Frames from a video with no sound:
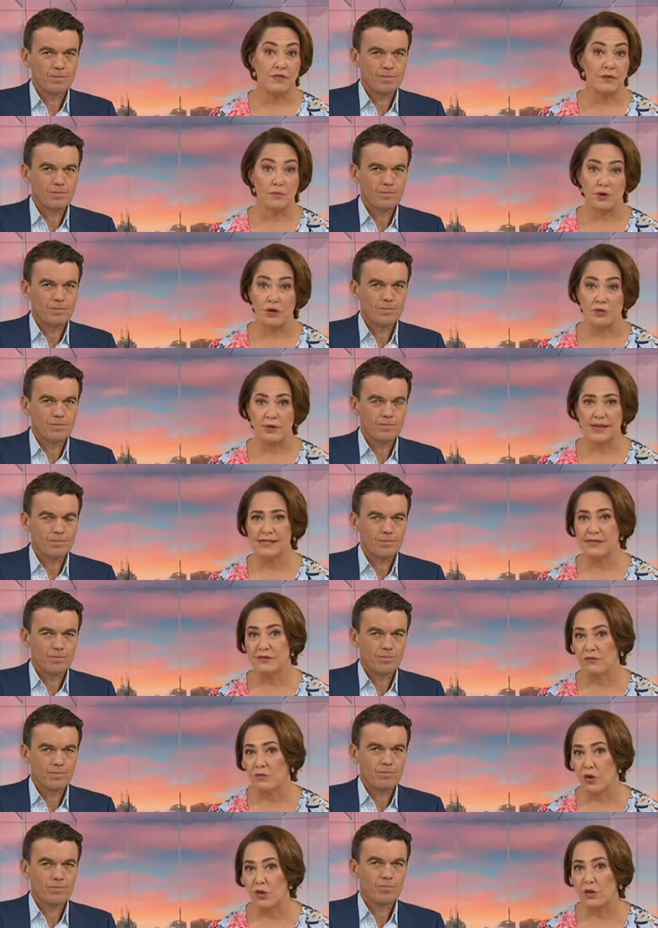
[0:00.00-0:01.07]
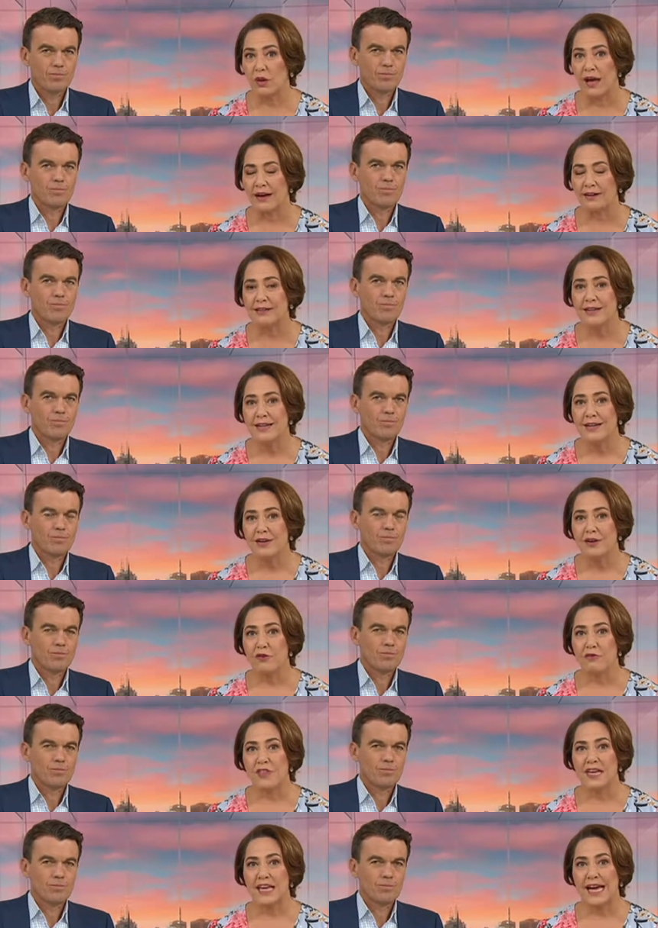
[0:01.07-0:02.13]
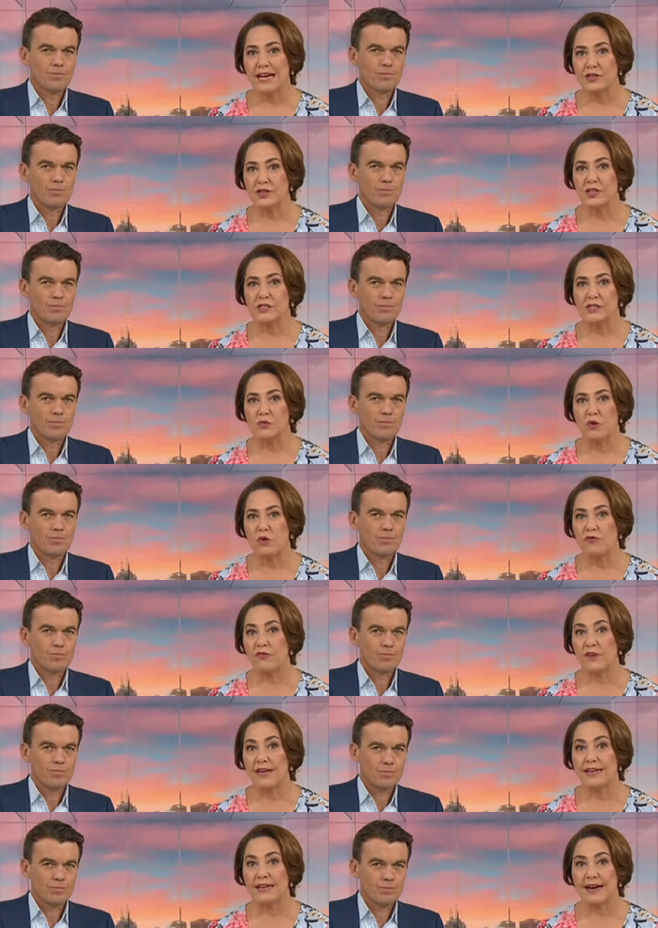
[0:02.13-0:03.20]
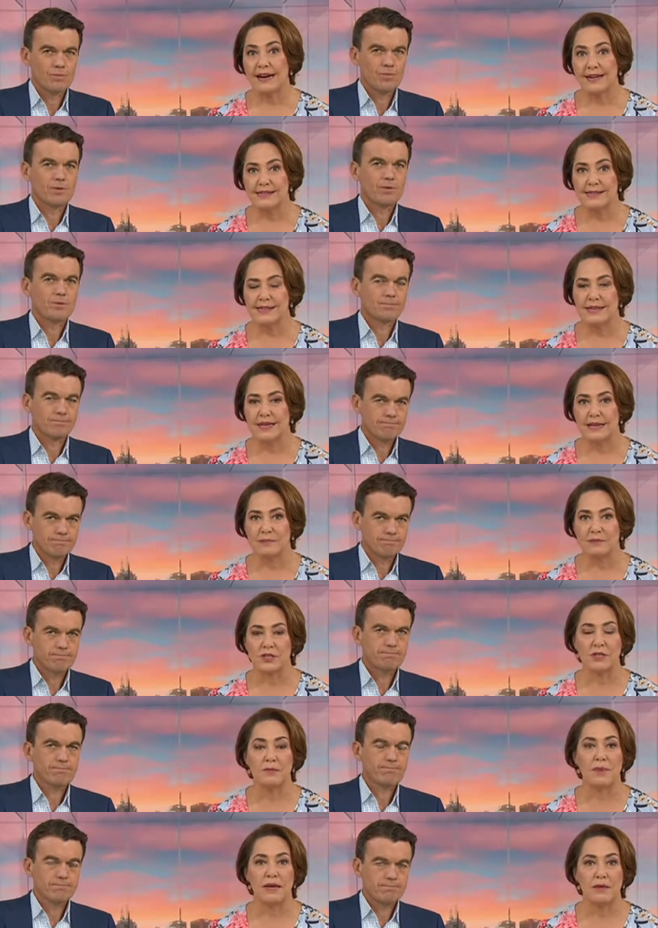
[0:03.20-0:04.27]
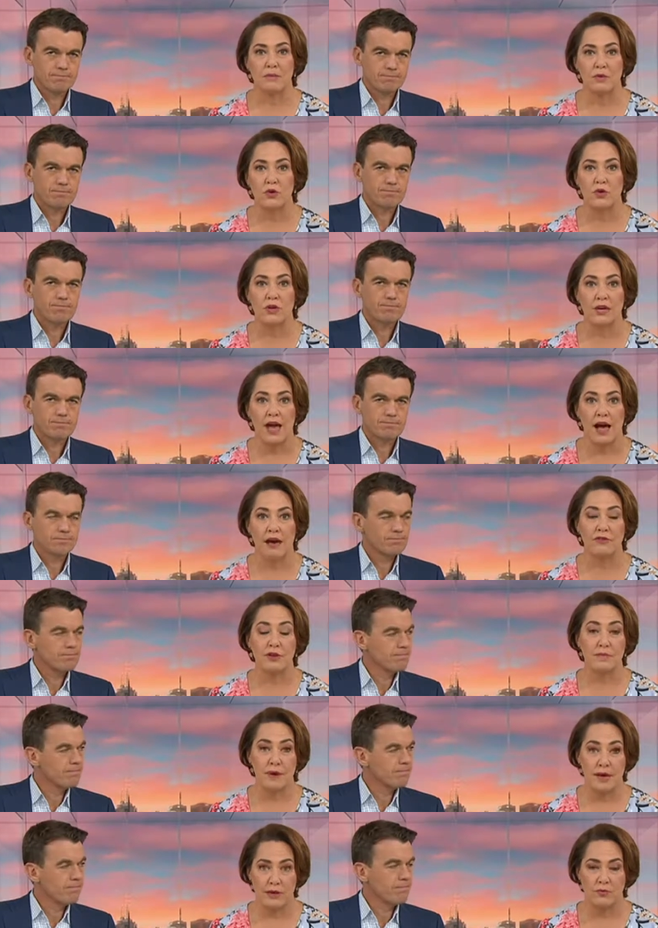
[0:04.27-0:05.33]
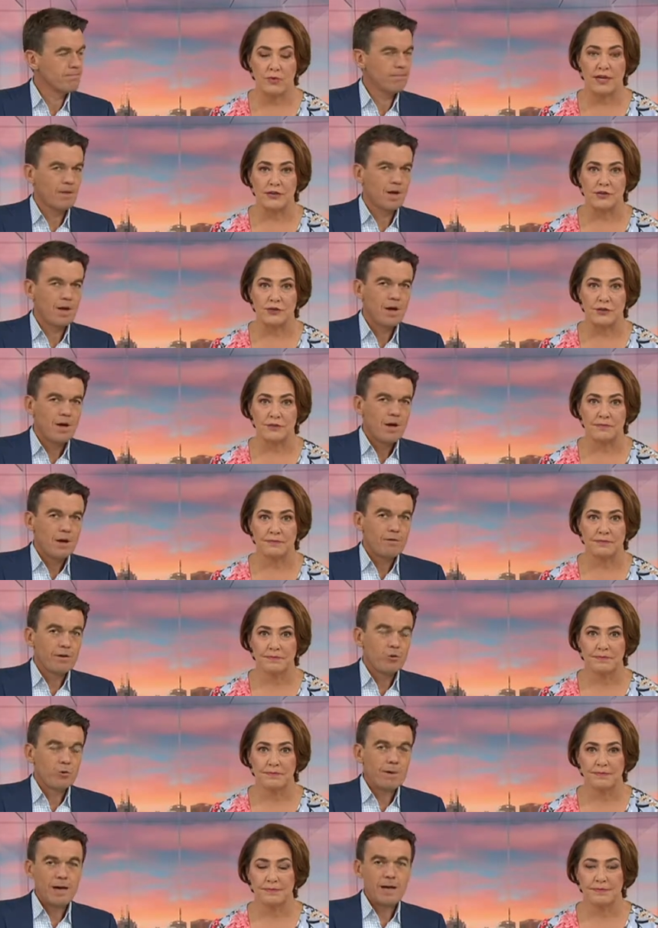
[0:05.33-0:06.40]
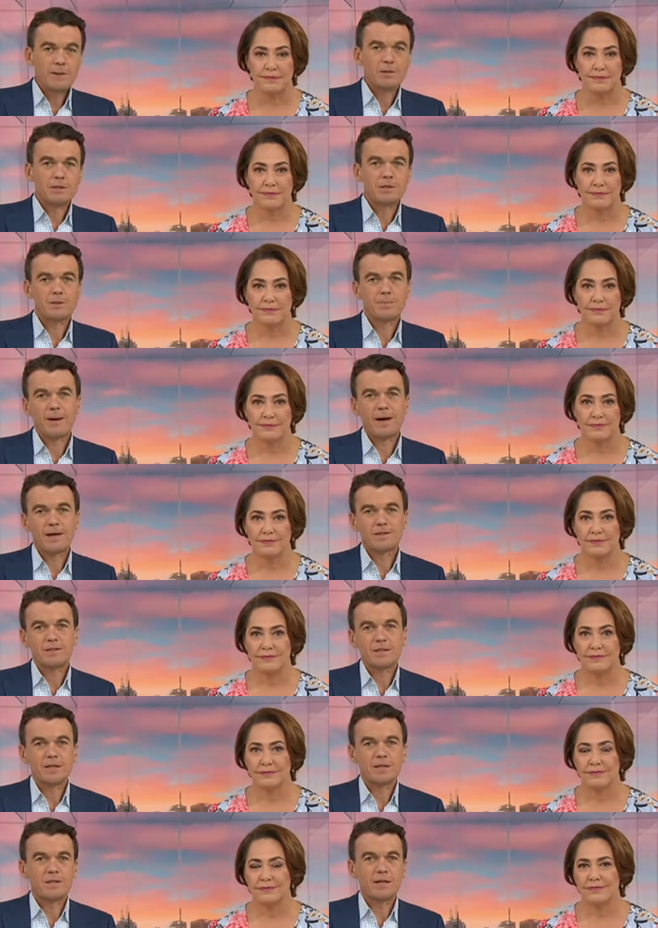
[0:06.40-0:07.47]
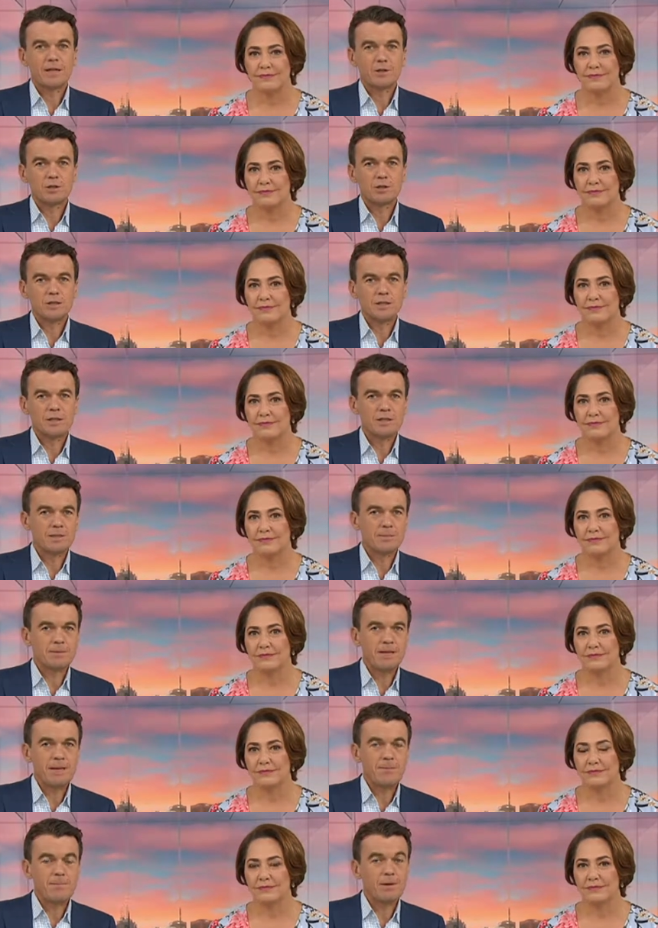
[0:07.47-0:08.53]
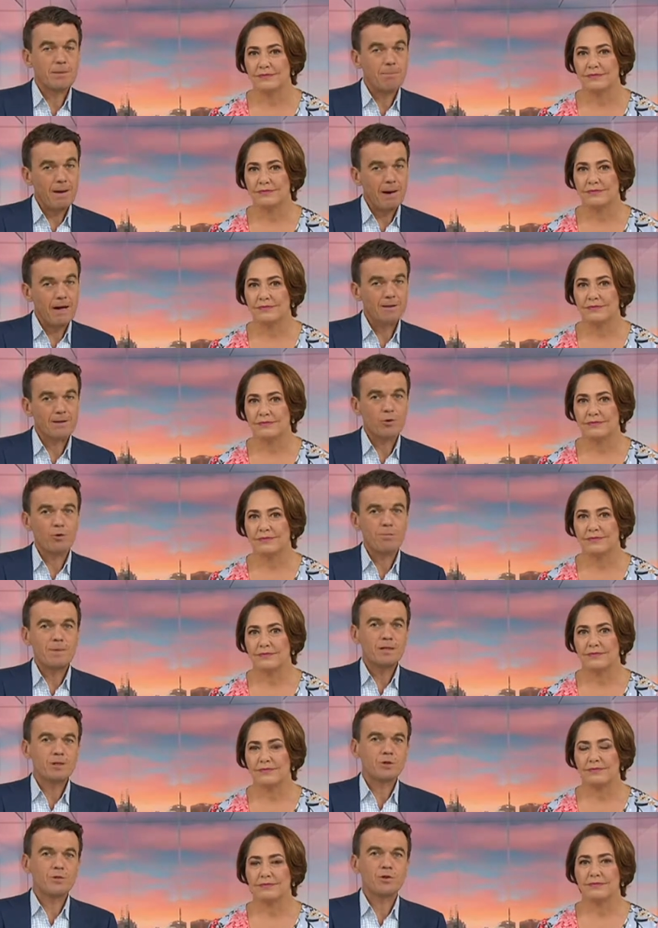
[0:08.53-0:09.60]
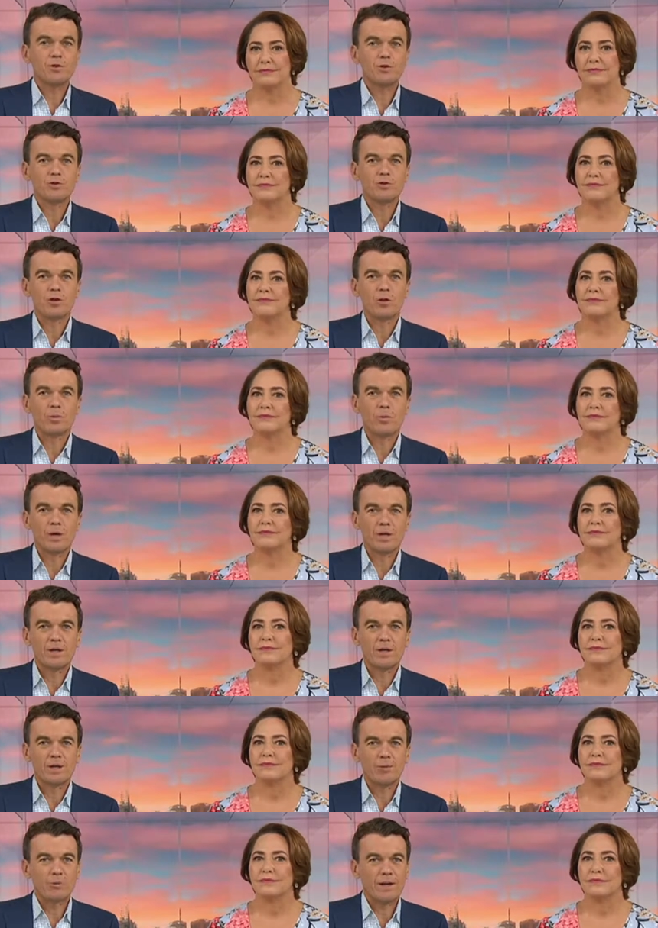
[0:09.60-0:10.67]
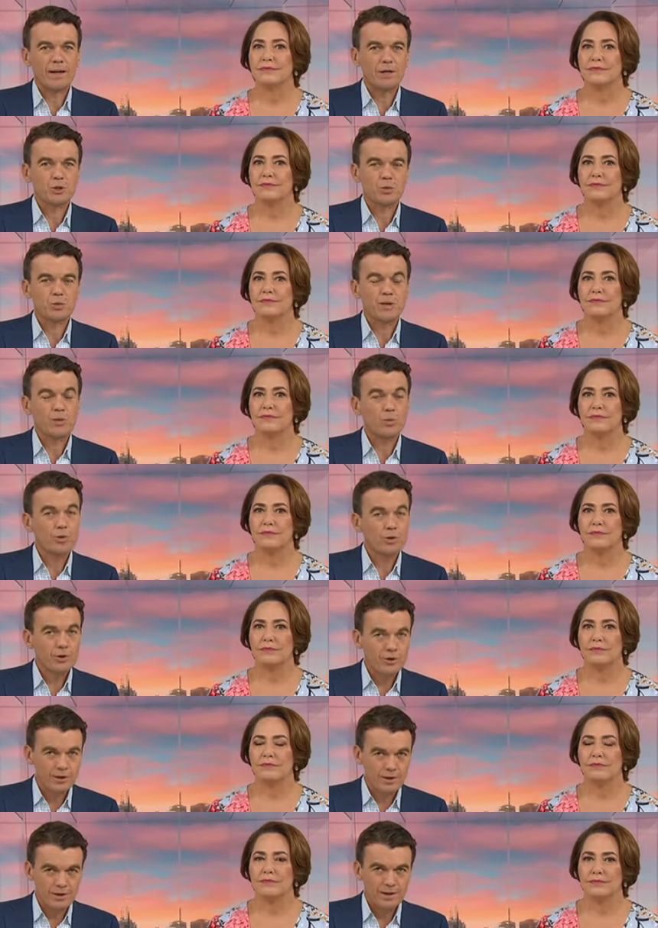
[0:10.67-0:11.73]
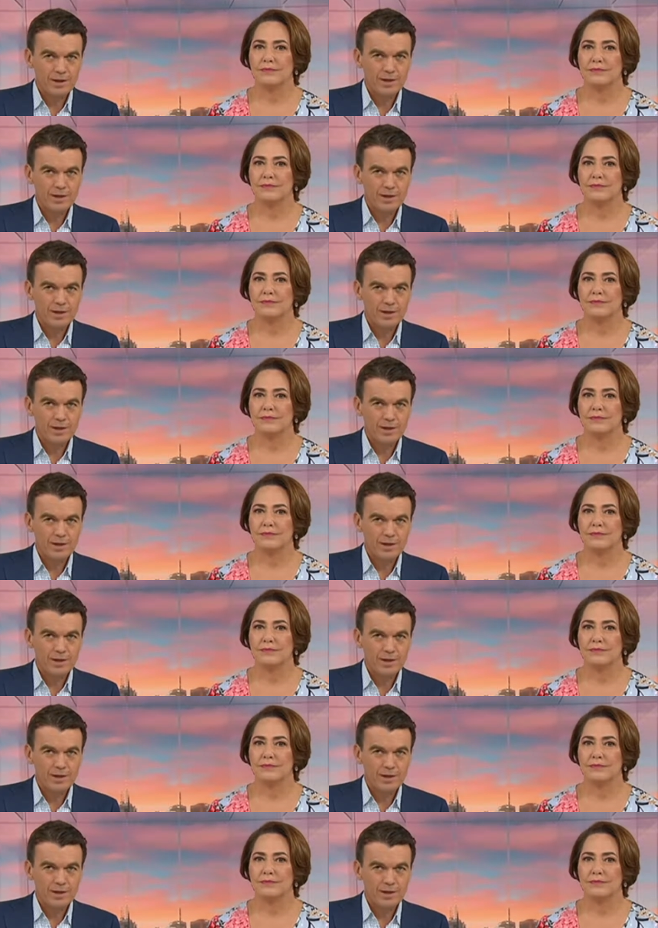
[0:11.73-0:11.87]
Speaker 1: the progressive rollout of the cashless welfare card scheme to the Bundaberg and Hervey Bay region.
Speaker 2: Federal Parliament passed the extension in September, but there are mixed views on whether it will actually work,